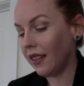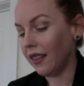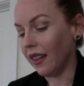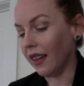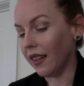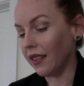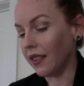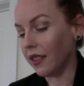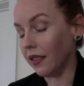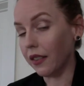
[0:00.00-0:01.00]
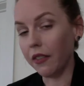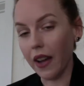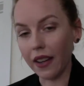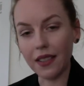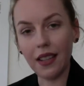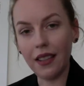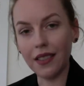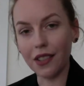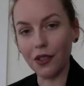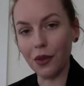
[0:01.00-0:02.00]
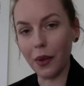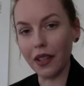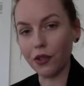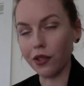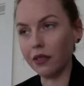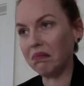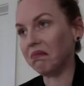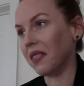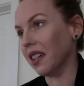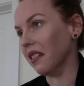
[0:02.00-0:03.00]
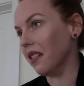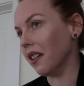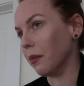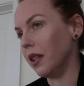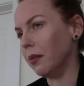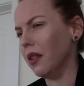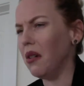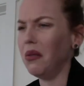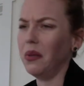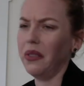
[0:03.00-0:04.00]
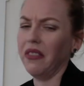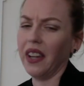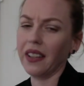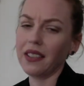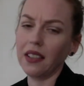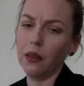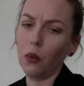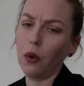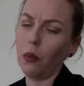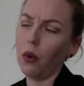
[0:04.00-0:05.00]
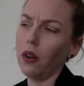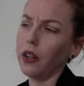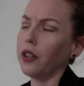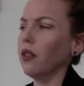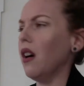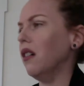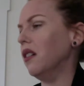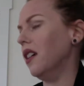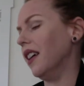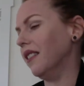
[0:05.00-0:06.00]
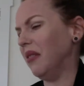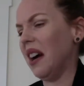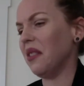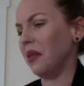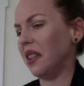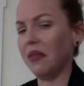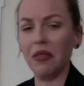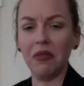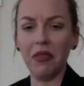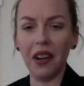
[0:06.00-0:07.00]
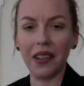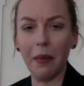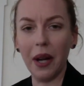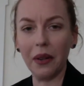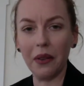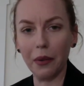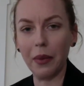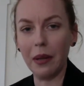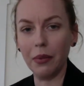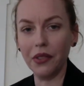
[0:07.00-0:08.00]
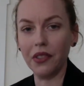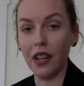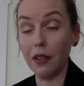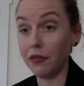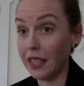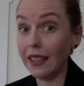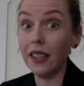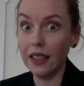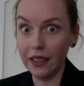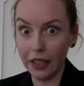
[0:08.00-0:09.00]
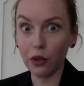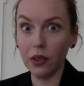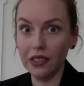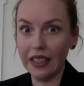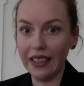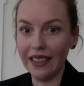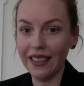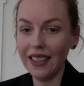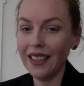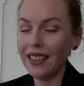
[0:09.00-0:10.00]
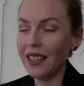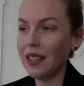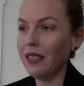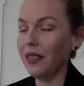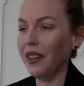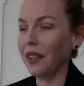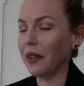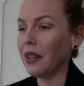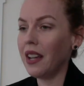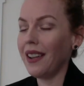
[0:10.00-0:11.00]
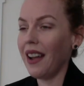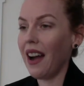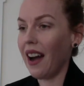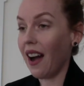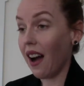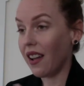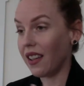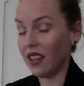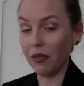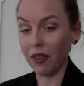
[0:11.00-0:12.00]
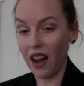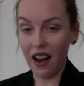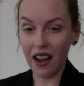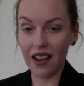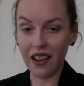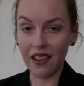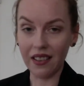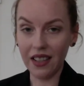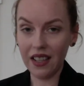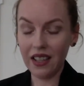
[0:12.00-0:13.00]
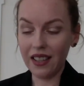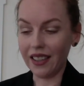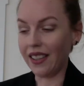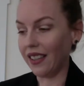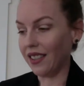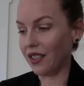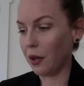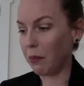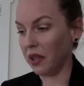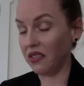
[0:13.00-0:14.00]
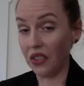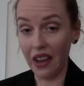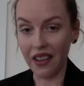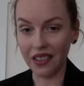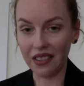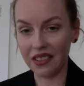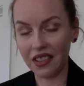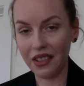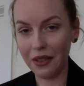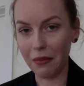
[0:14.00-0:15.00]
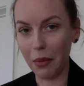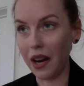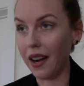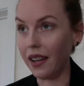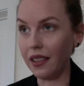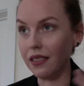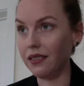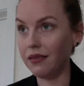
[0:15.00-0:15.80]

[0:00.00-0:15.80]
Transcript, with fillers: and the vaccine situation. Got a lot of people, oh, well, the vaccine won't work, or oh, I, I don't give a fuck about other people's safety. Literally, like, if I get possessed by,